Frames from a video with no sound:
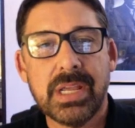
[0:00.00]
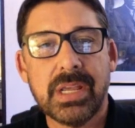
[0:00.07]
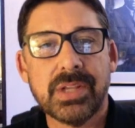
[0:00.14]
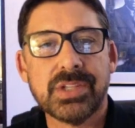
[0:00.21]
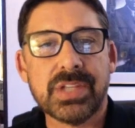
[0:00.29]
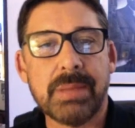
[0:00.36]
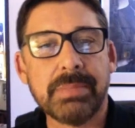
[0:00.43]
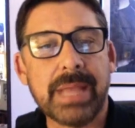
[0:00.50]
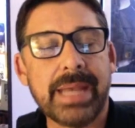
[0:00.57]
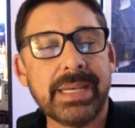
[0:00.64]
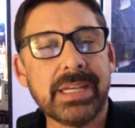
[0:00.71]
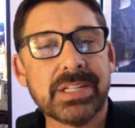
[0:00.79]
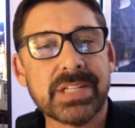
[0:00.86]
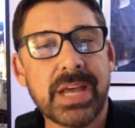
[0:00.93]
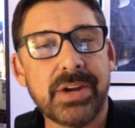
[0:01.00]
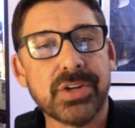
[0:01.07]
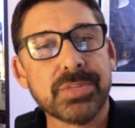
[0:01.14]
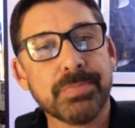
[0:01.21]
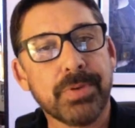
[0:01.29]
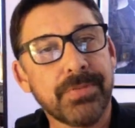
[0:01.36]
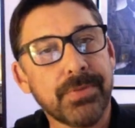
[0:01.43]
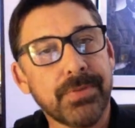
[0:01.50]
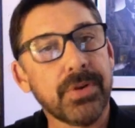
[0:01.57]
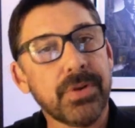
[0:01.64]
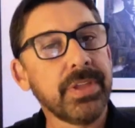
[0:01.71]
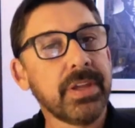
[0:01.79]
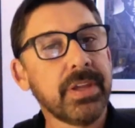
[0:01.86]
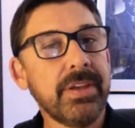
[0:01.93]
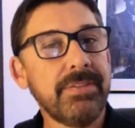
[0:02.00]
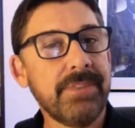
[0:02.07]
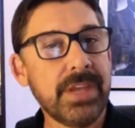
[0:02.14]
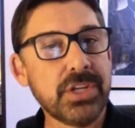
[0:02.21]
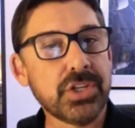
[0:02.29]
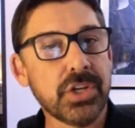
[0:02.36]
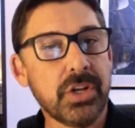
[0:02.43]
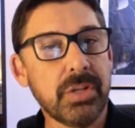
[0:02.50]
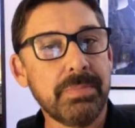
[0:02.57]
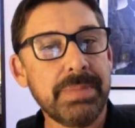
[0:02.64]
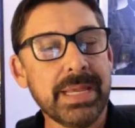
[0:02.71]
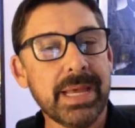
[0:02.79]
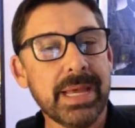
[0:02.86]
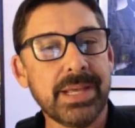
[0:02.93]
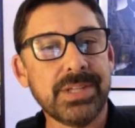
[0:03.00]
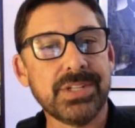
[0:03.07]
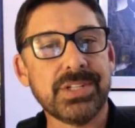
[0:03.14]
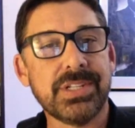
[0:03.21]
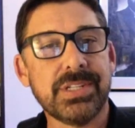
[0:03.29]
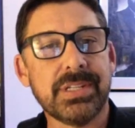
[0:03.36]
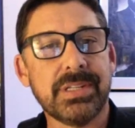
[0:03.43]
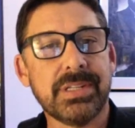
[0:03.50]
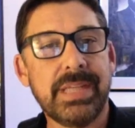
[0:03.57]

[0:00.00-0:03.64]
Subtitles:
Some lighting designers prefer the conventional because